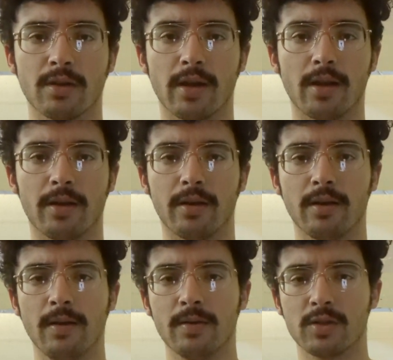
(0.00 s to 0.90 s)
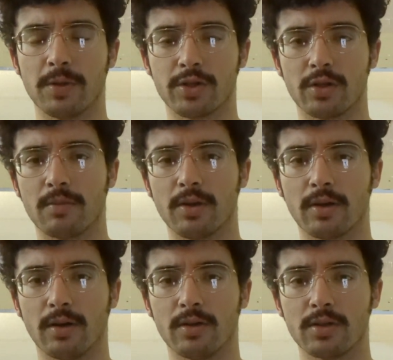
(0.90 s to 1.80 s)
And especially
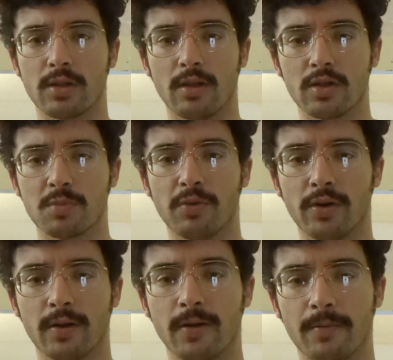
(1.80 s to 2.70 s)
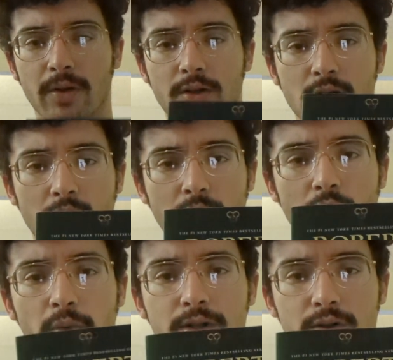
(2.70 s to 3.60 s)
because this book, I'm going to talk
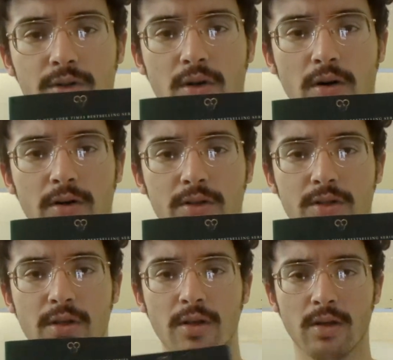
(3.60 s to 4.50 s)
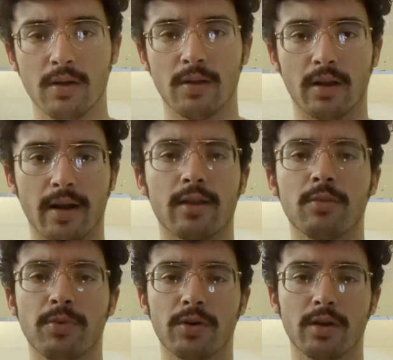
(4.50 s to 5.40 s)
about Winter's Heart, the
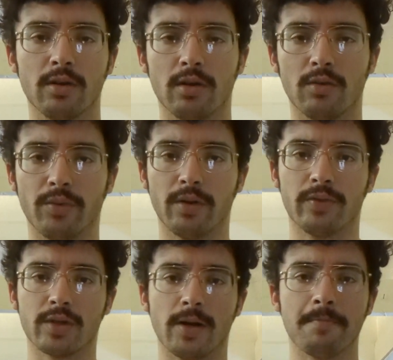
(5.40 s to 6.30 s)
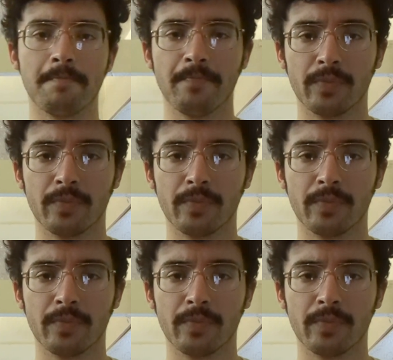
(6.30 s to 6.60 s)
ninth book in Wheel of Time.